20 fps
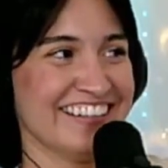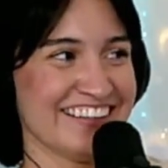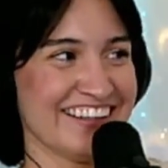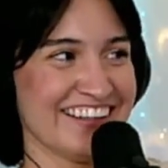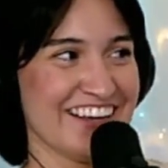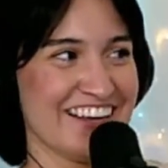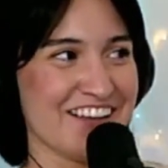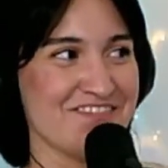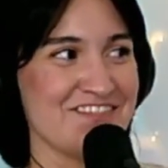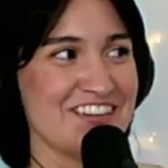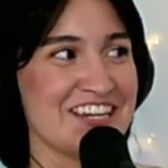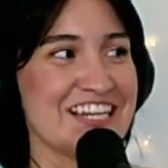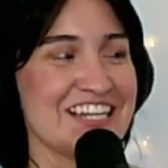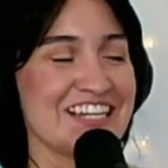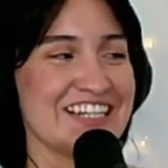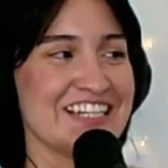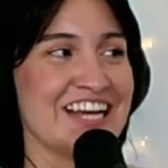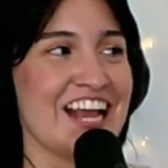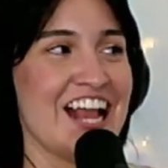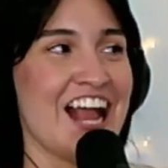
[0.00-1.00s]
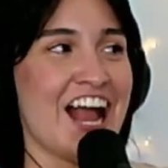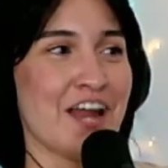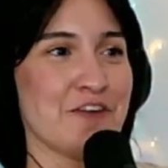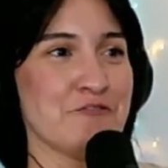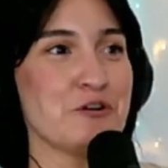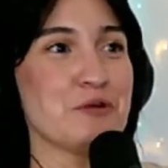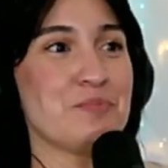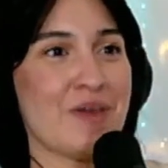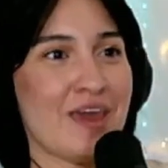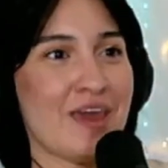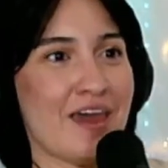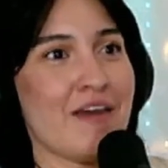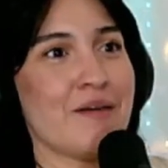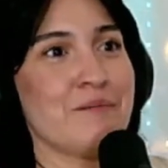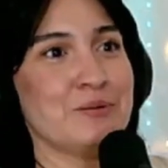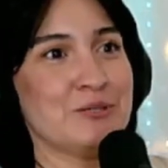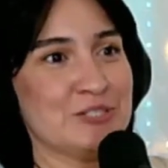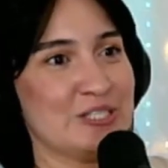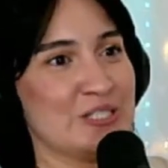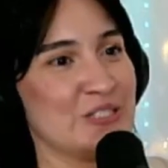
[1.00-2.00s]
I mean, I would be
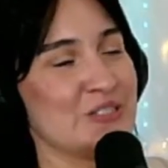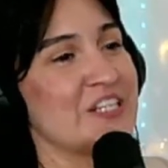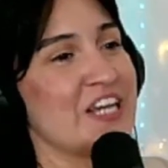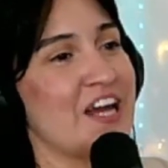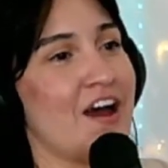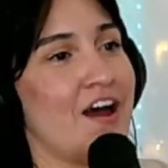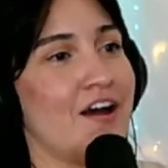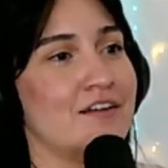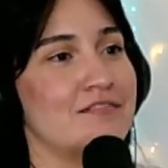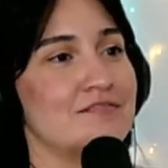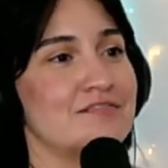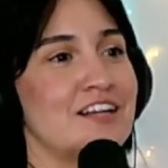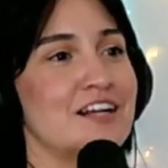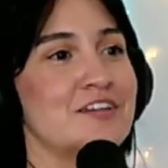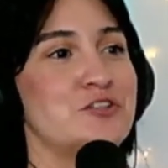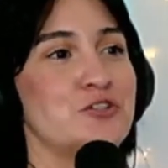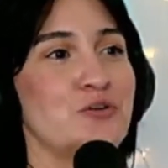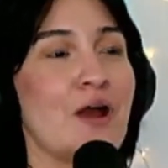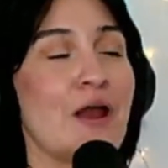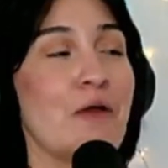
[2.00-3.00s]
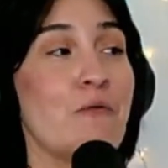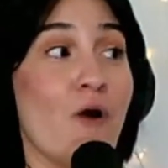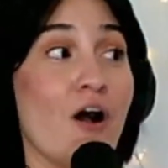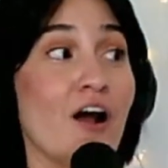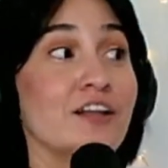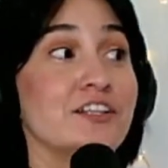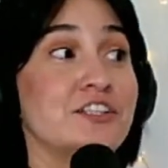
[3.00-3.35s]
able to, yeah. Do I want